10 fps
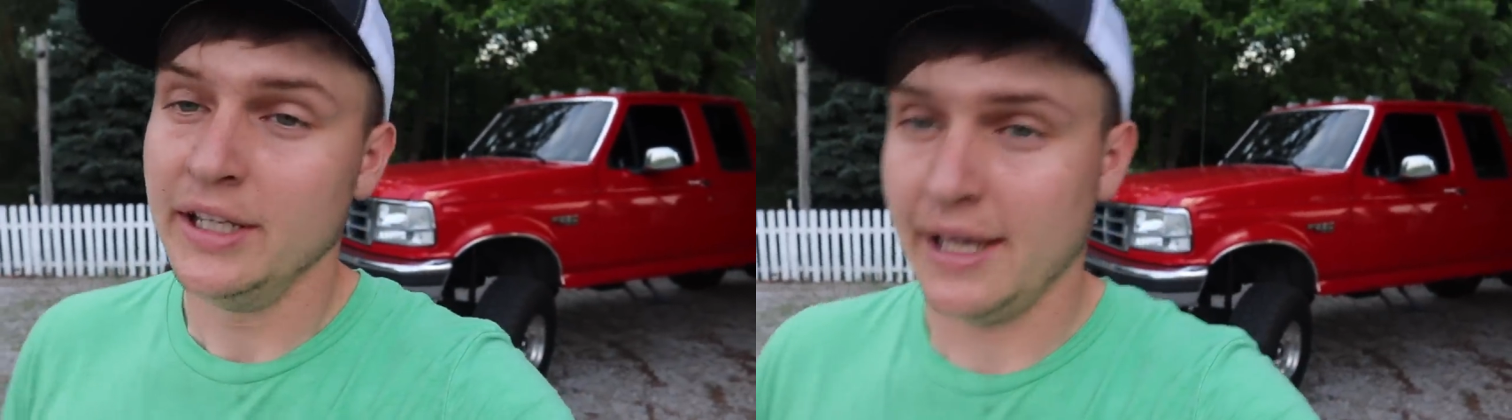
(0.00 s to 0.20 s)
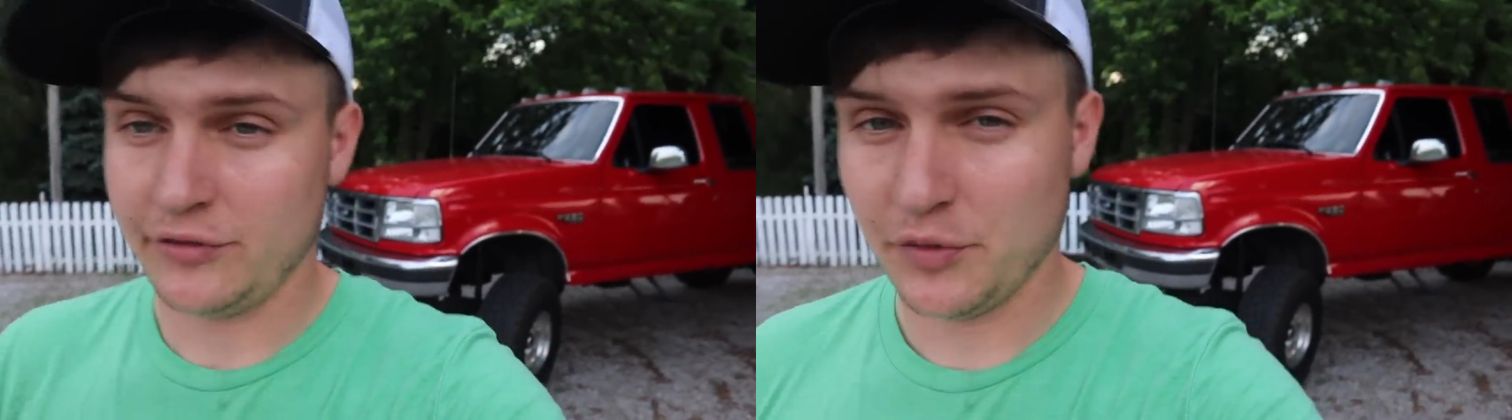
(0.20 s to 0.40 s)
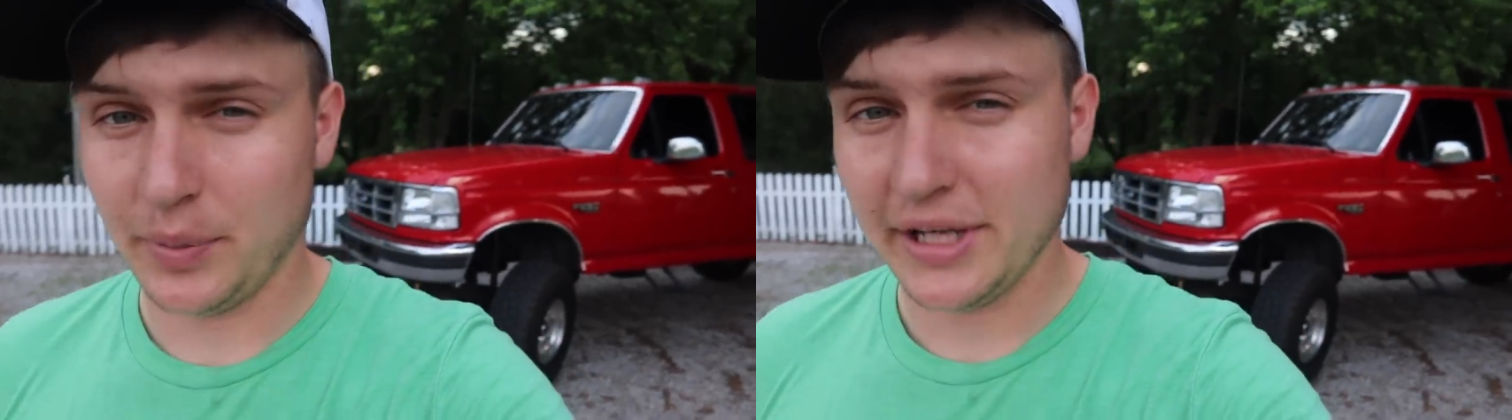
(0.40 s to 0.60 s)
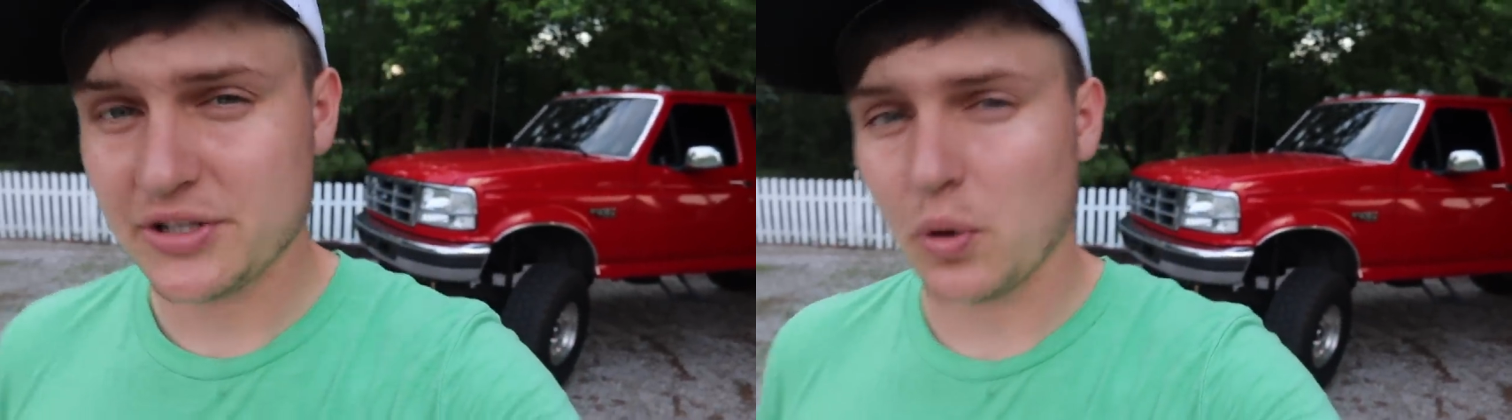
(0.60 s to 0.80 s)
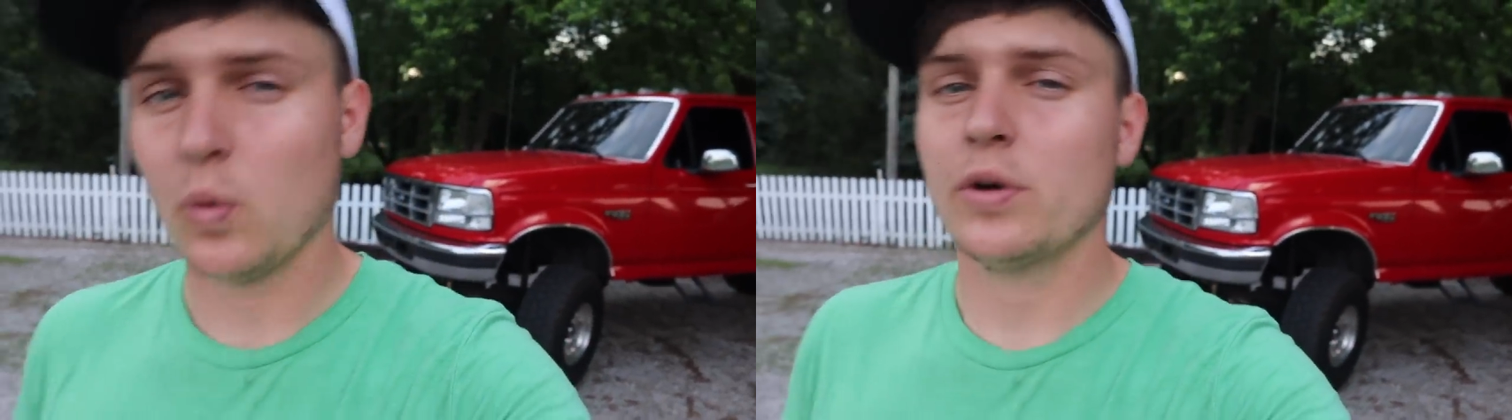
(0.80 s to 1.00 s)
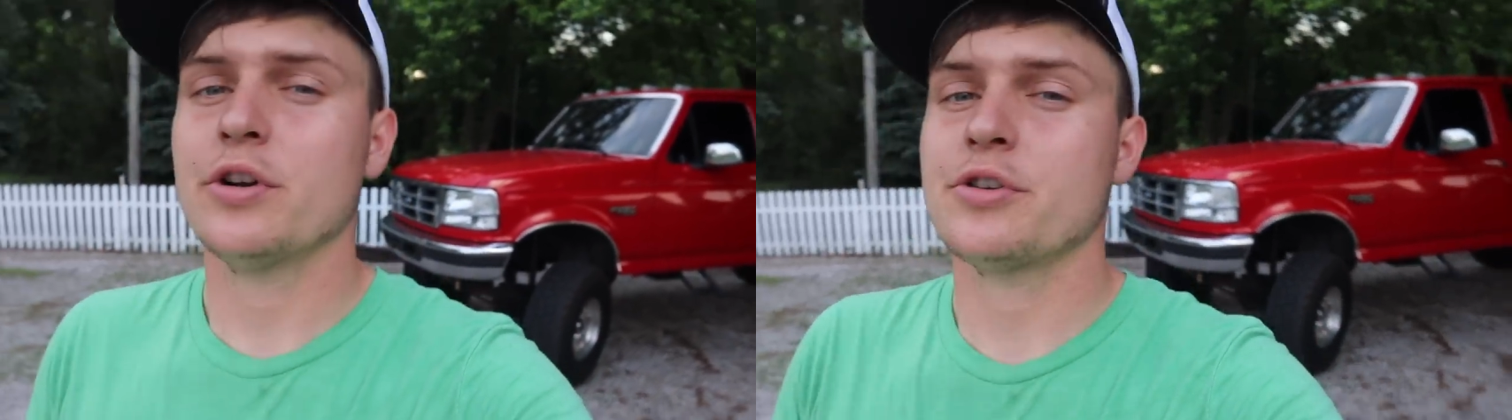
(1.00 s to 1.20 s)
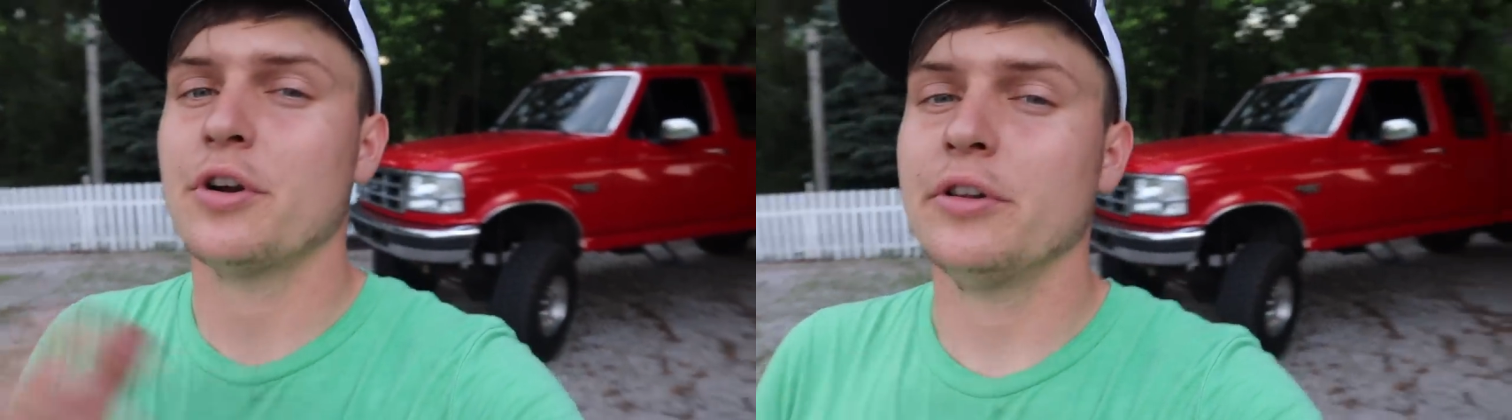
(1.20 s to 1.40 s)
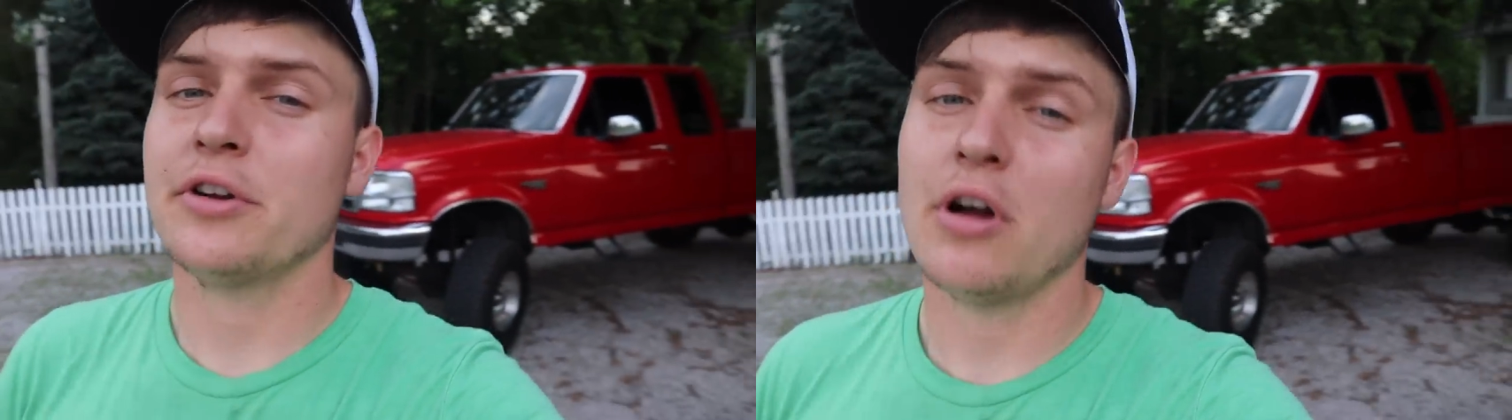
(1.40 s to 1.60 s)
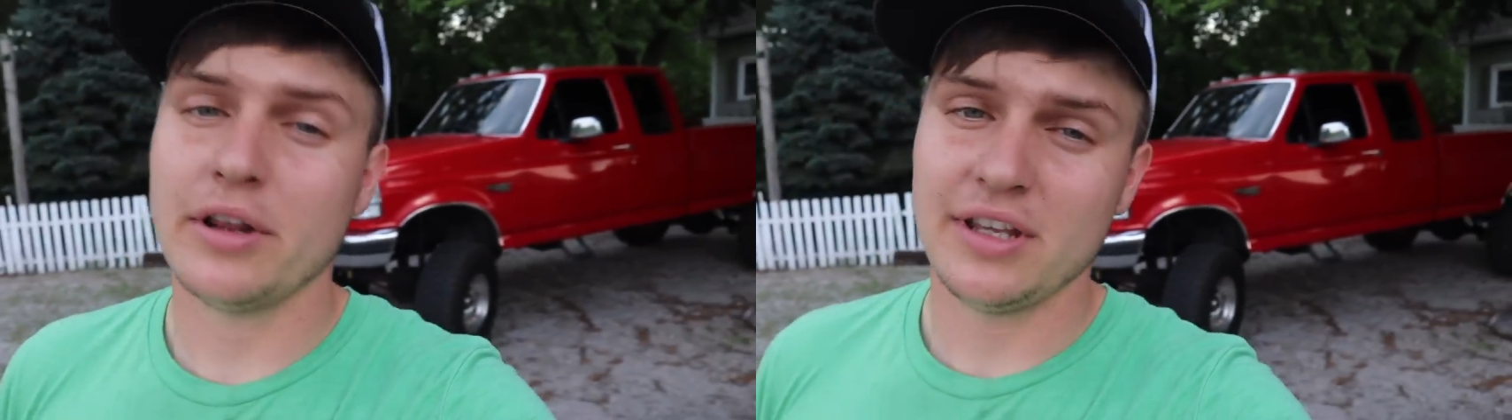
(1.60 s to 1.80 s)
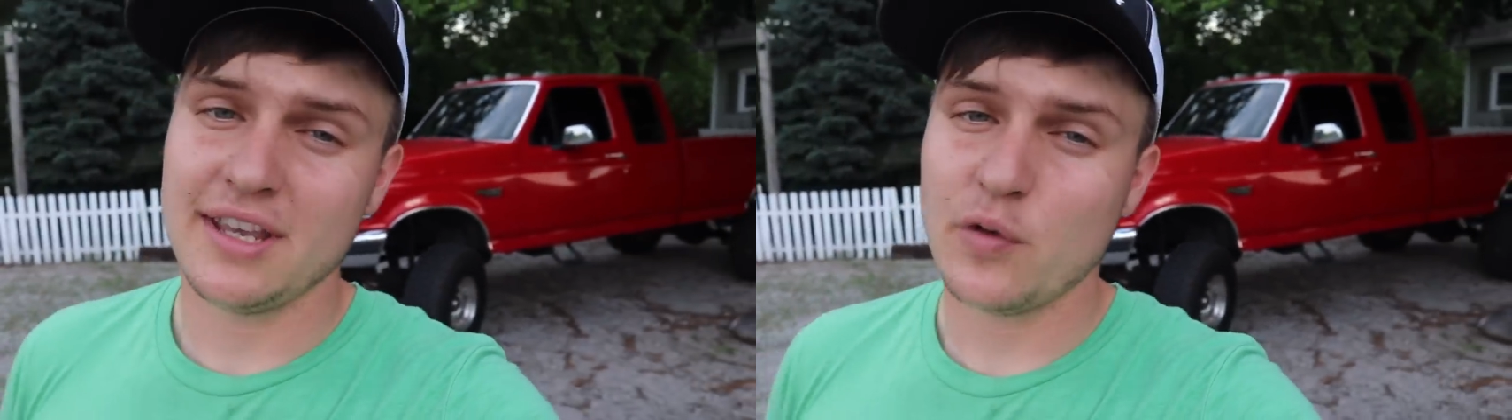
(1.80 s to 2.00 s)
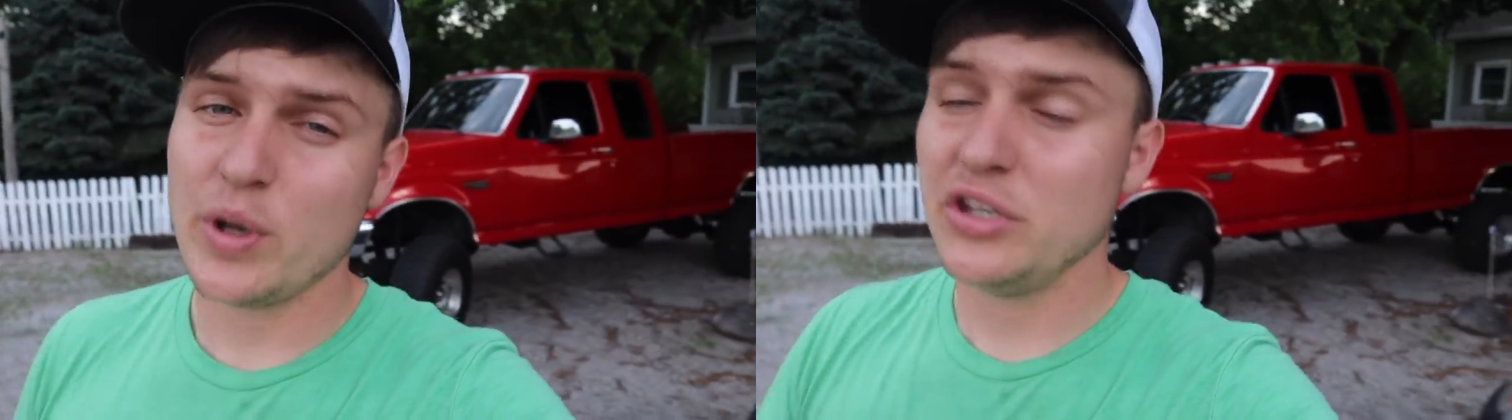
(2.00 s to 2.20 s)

If you place orders earlier on in the giveaway,